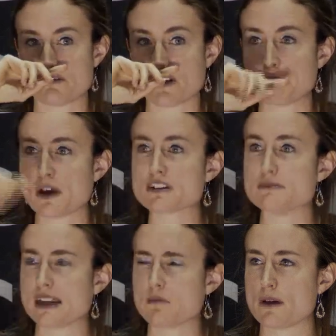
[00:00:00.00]
For
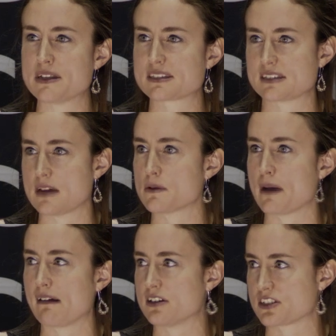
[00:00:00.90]
both men and women, stable
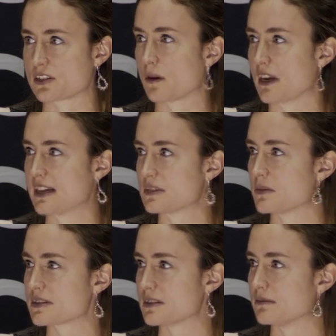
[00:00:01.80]
marriage is
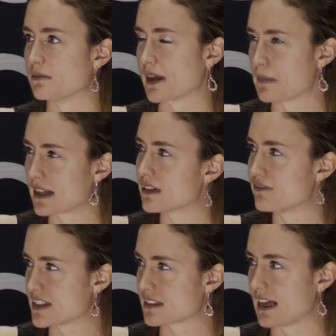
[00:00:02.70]
correlated with some like mental
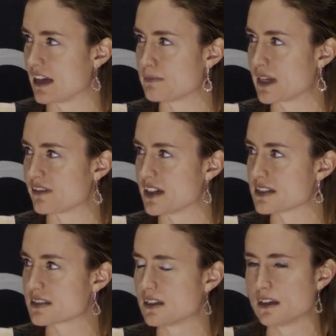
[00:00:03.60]
and physical health
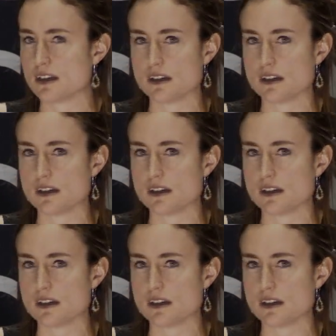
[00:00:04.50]
benefits.